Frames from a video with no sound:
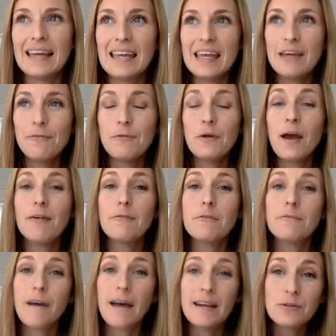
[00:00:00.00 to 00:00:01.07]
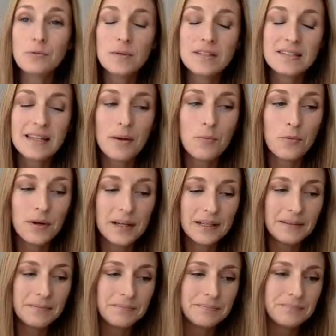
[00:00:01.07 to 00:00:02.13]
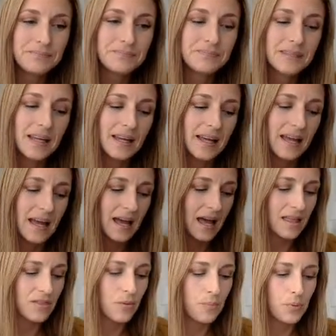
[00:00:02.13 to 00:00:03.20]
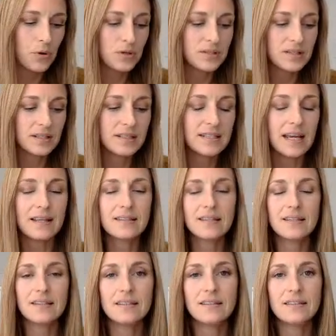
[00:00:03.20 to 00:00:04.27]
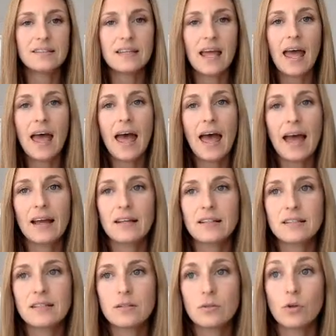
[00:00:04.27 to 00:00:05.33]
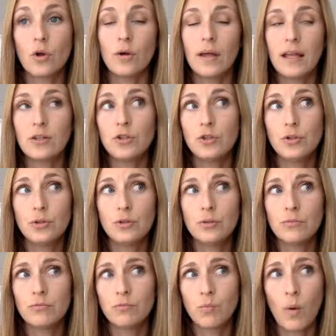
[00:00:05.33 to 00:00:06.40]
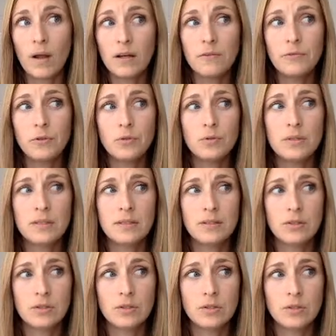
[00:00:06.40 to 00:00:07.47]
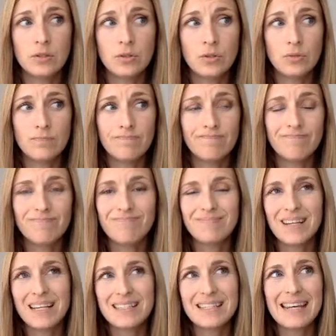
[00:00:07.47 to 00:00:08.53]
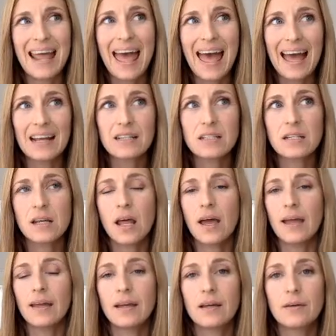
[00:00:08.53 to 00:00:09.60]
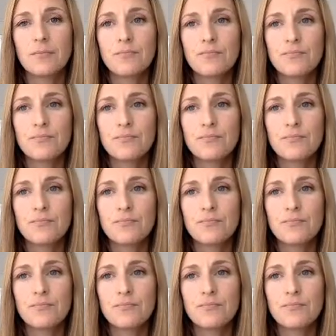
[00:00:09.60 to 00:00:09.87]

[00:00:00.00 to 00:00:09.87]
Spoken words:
if you have a fight with someone and the person doesn't act, one of you doesn't act like